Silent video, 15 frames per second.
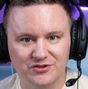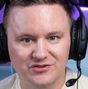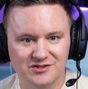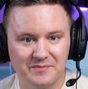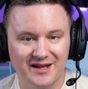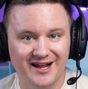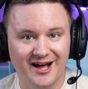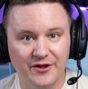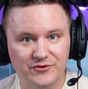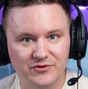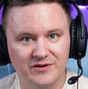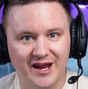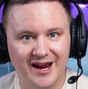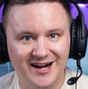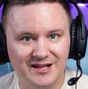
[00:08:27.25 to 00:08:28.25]
about
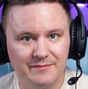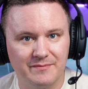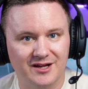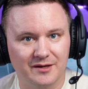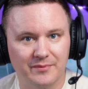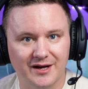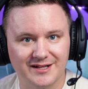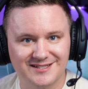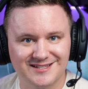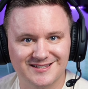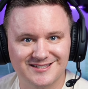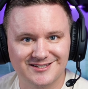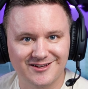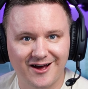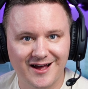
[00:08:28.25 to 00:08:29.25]
180 megabytes in
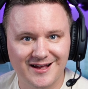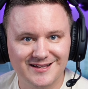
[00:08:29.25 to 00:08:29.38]
size.